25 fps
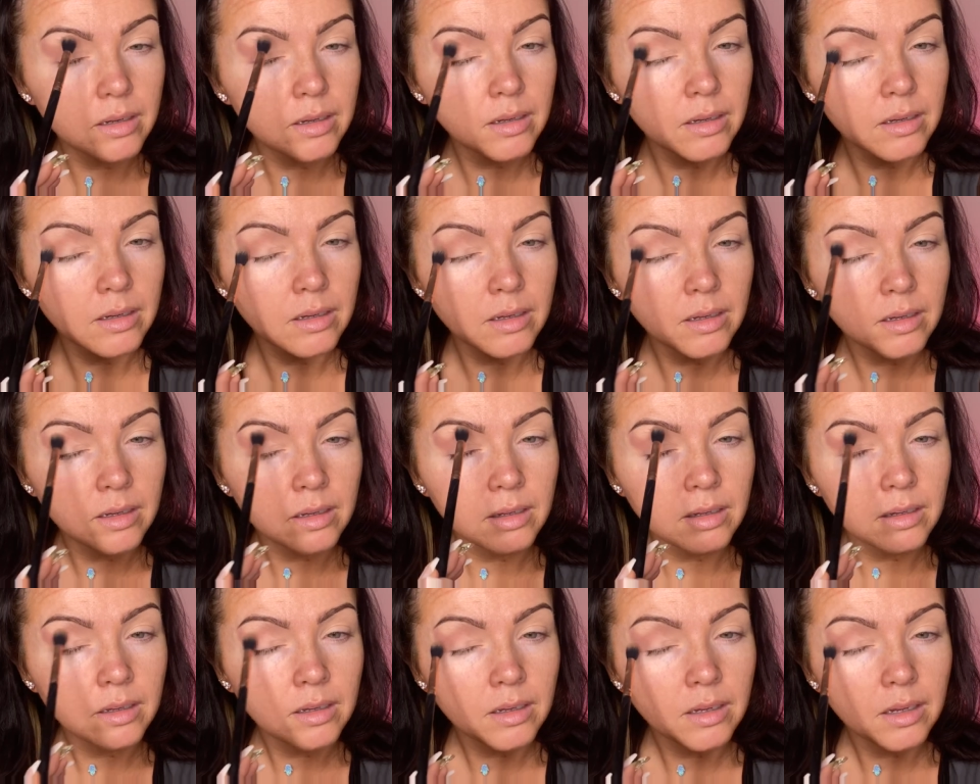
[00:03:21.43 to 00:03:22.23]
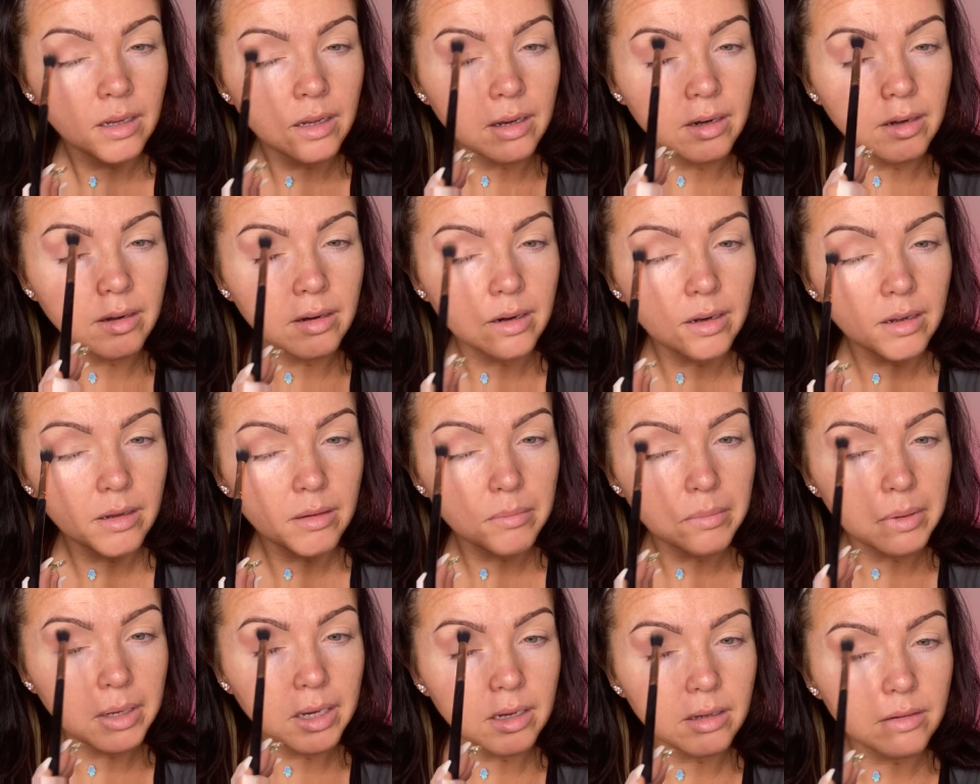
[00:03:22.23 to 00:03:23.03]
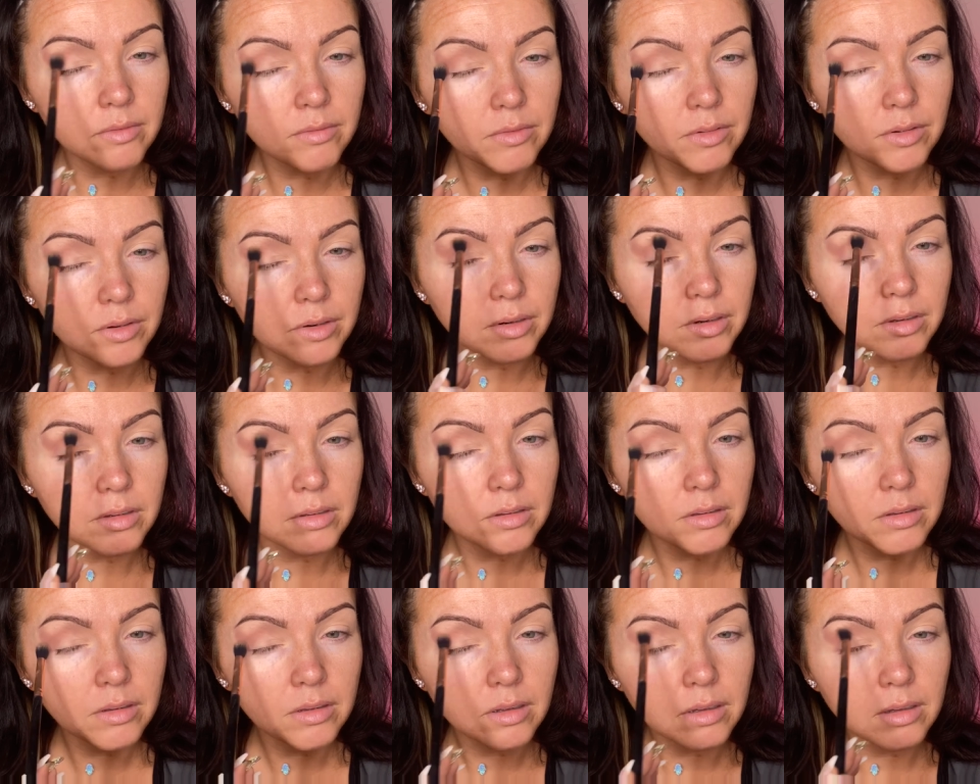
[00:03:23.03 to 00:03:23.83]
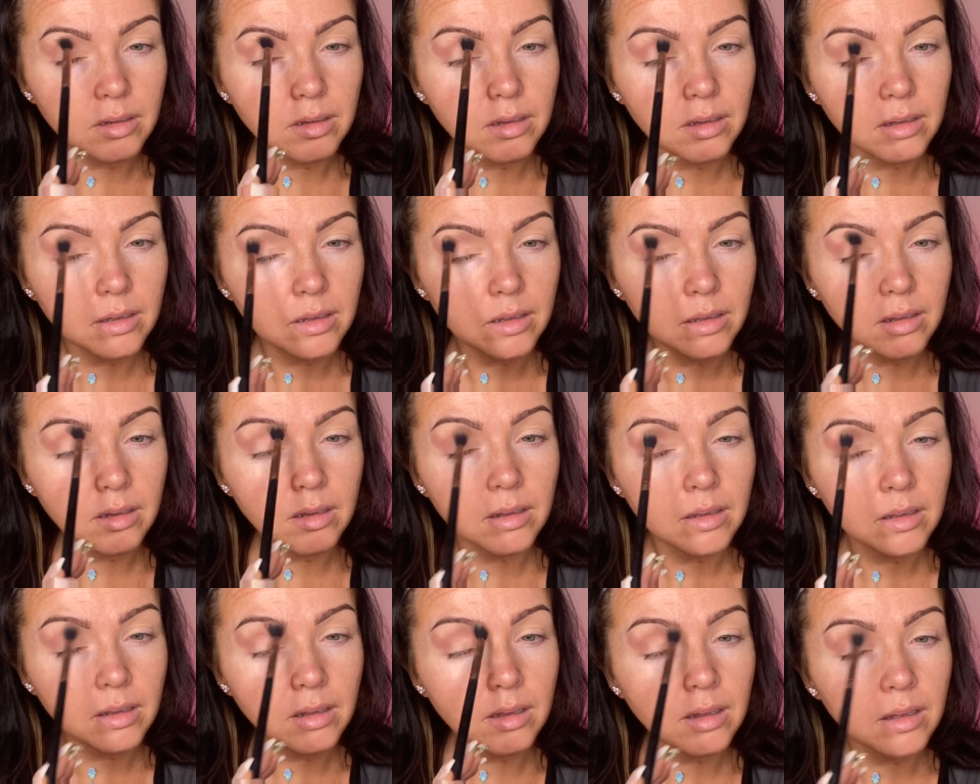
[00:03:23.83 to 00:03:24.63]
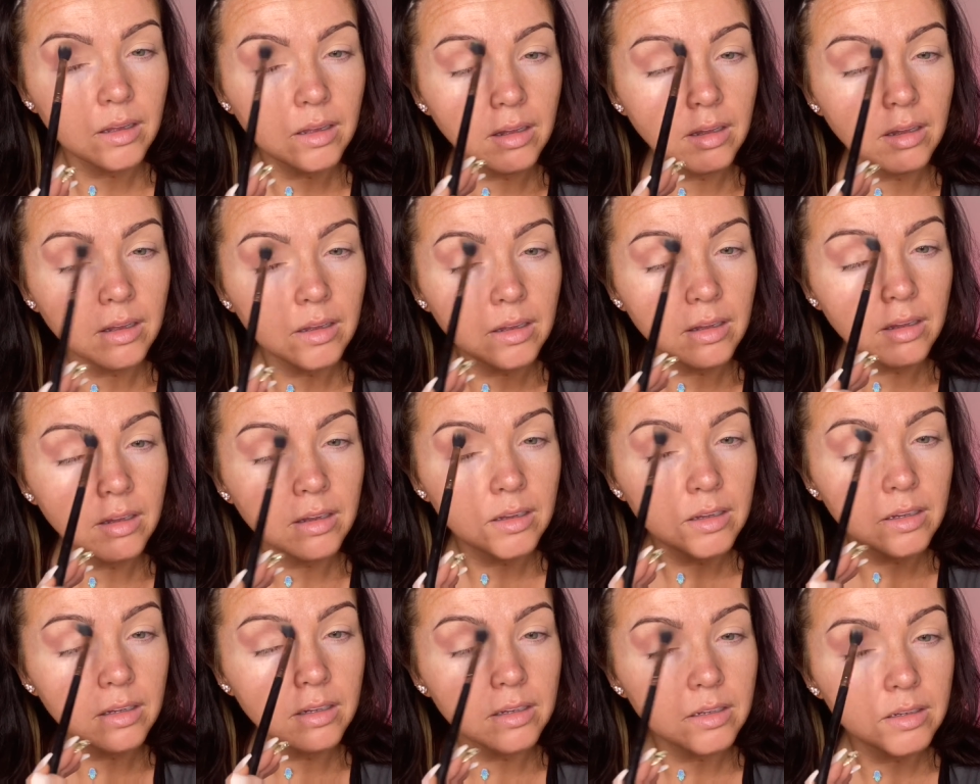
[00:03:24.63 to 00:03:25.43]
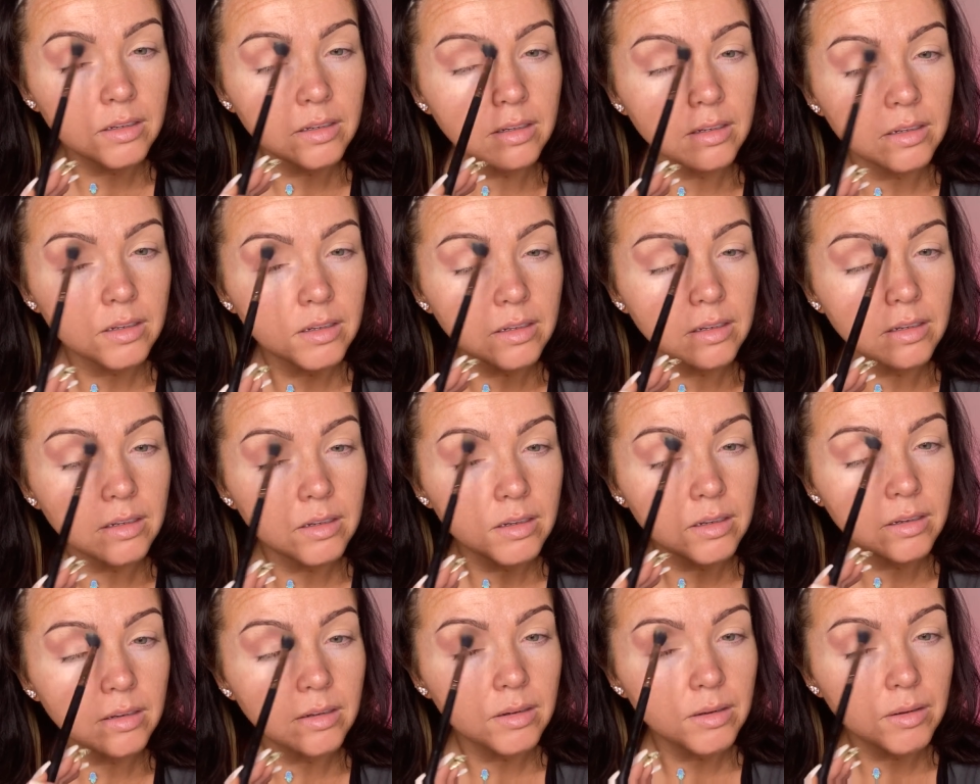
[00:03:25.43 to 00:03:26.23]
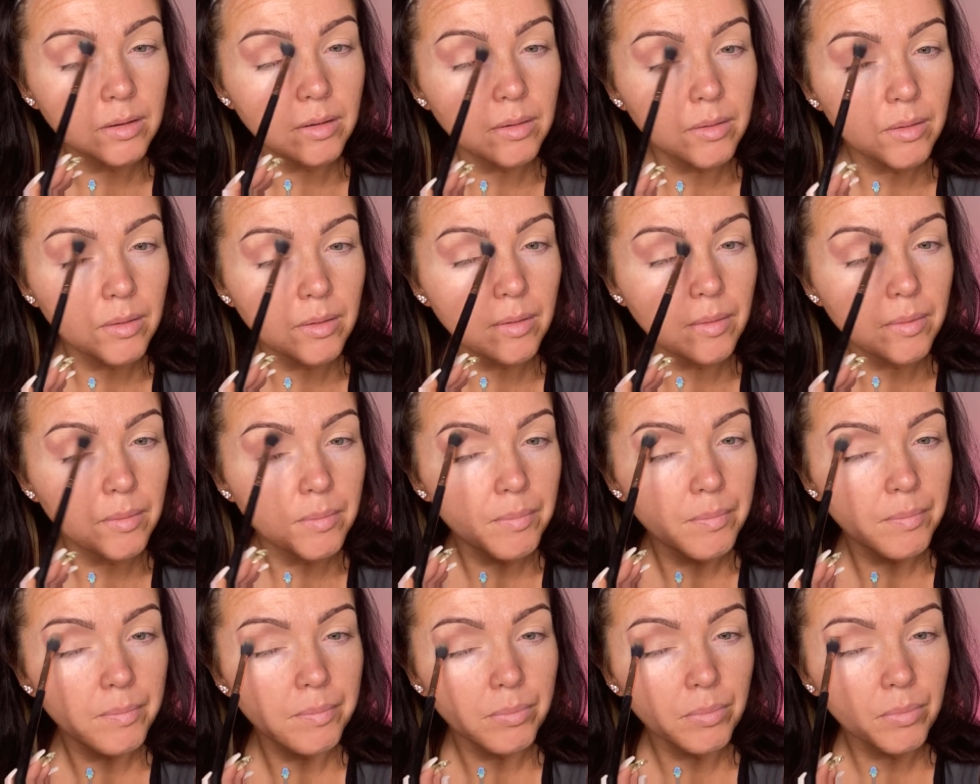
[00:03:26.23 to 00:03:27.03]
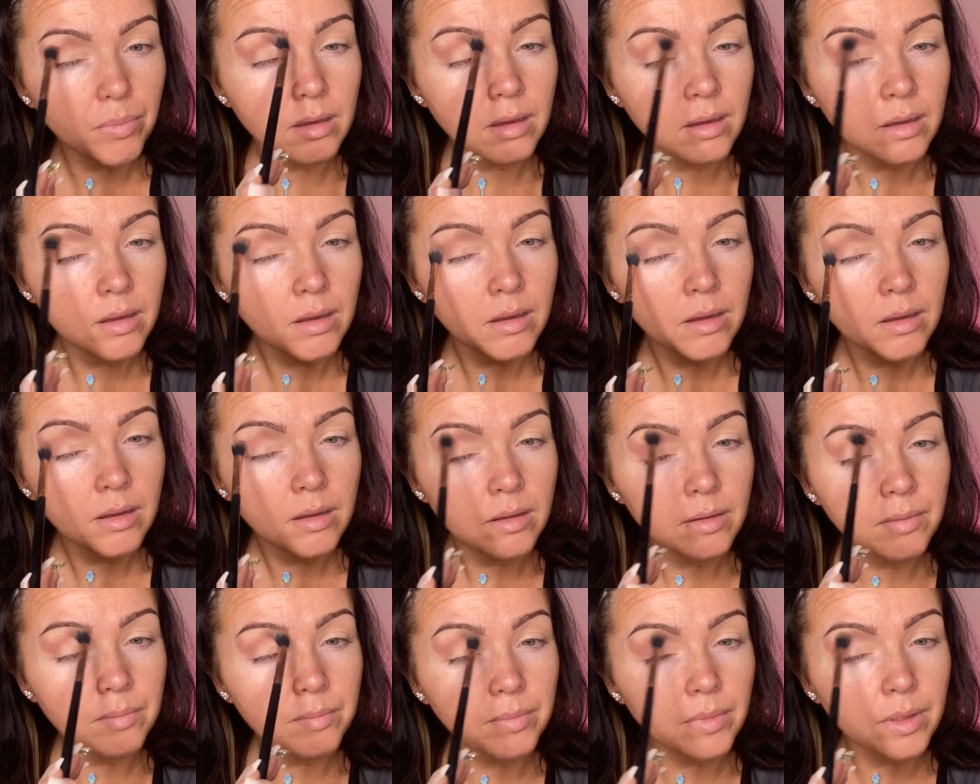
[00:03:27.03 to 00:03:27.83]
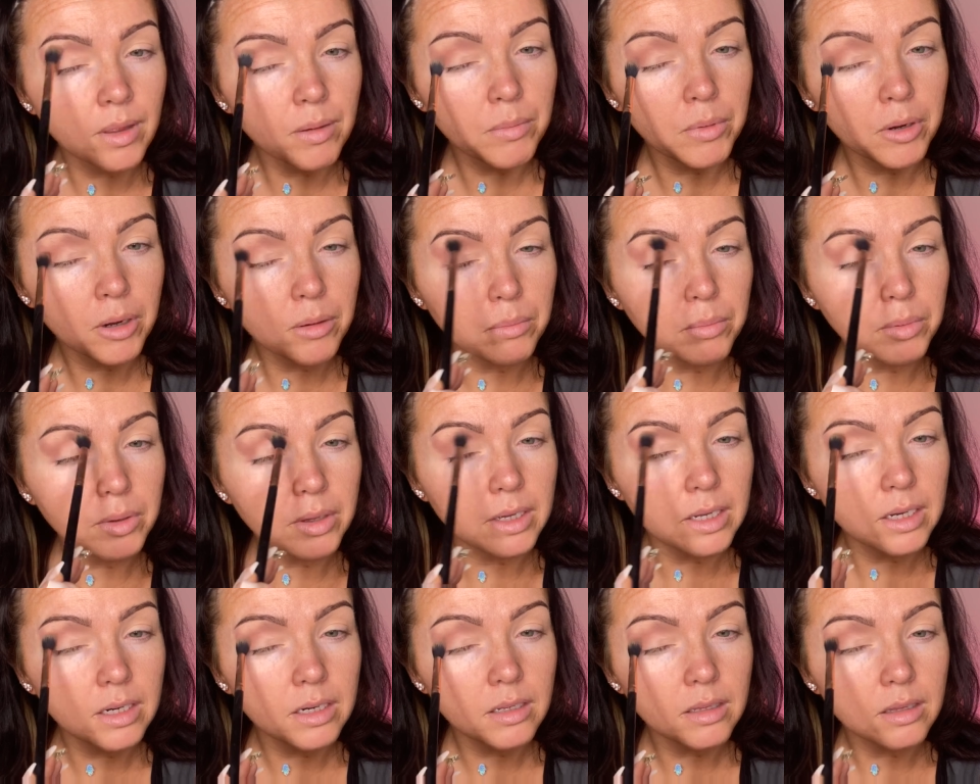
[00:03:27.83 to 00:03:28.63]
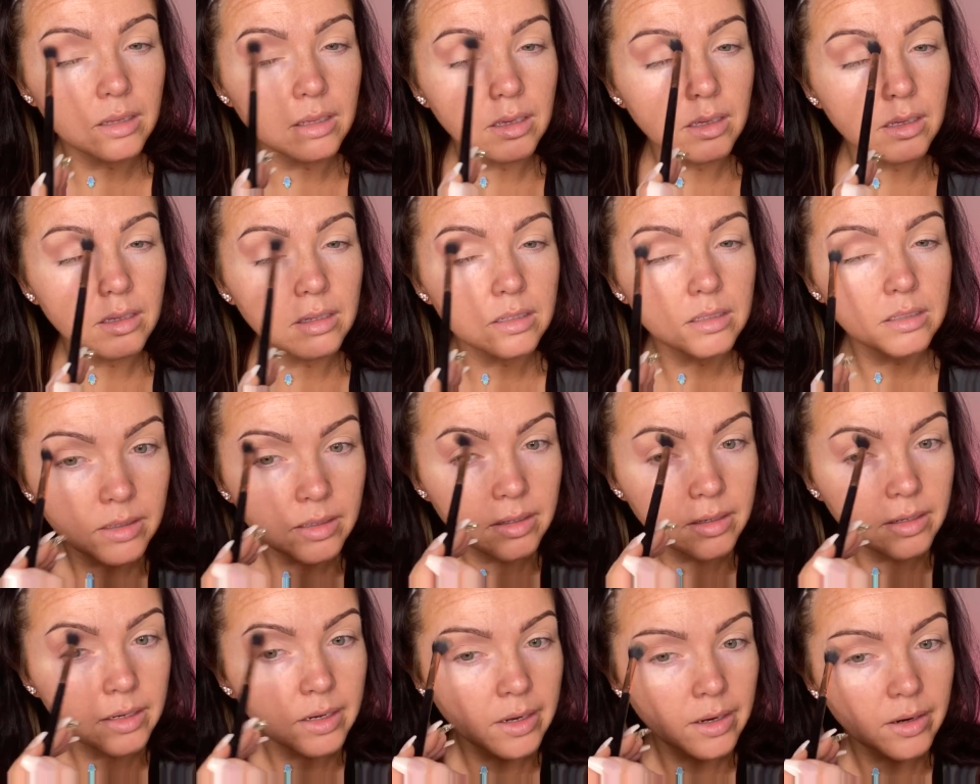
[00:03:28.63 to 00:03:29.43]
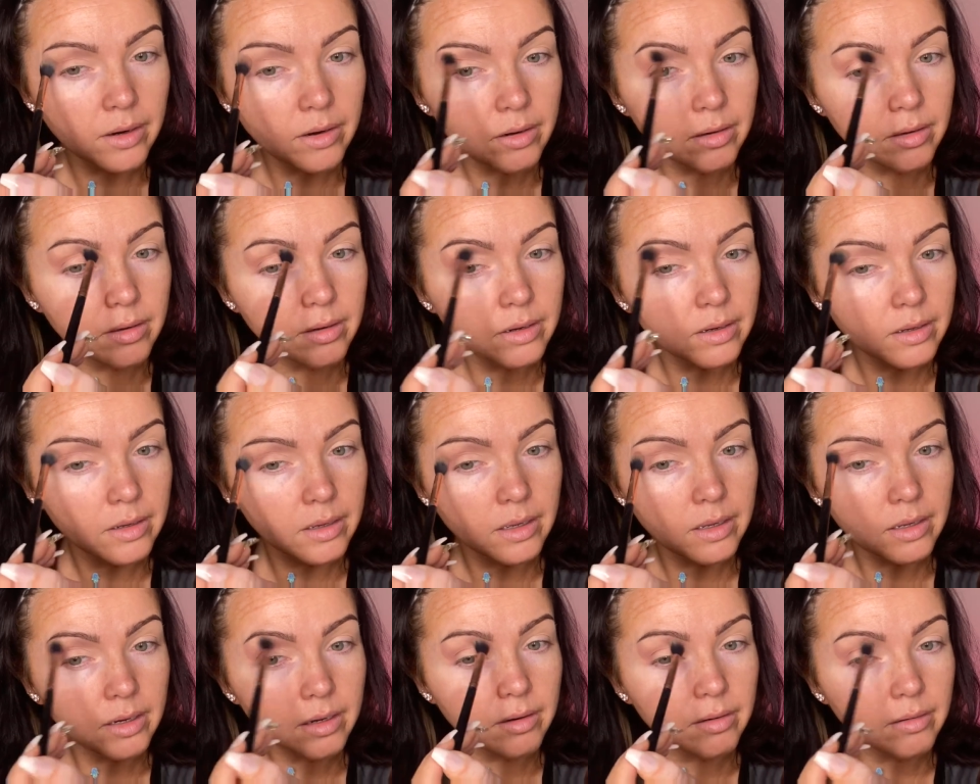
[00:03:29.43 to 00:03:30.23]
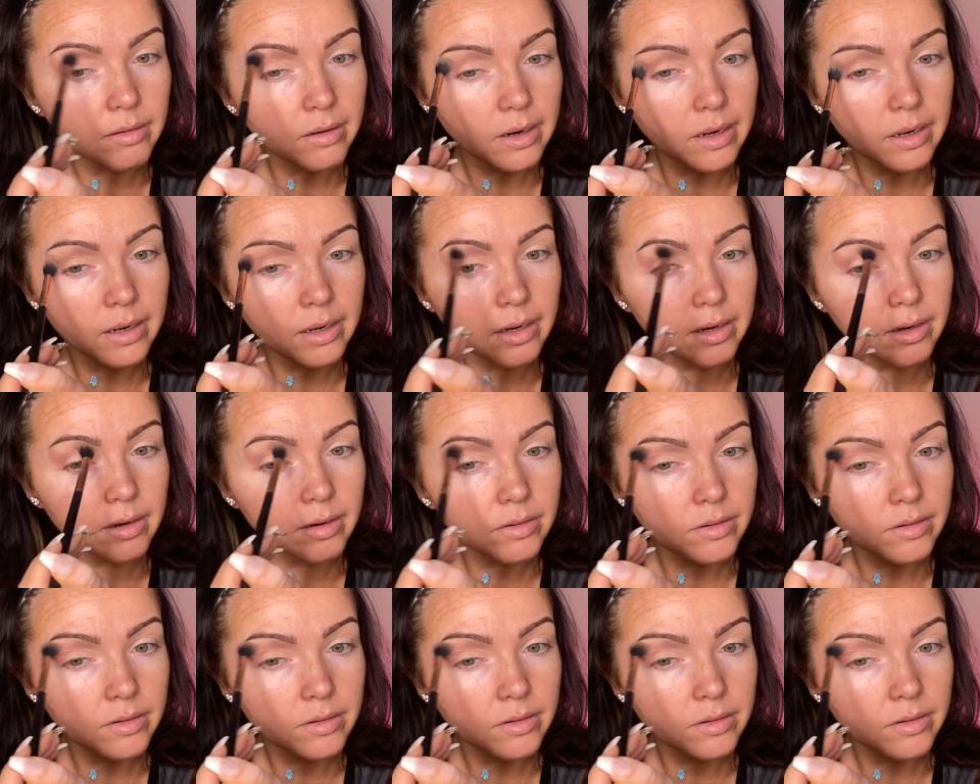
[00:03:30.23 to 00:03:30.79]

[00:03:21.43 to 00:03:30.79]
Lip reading: I'm gonna pack the brush again, same color, and drag it back and forth. And I'm gonna blend this, and now you're gonna get it right here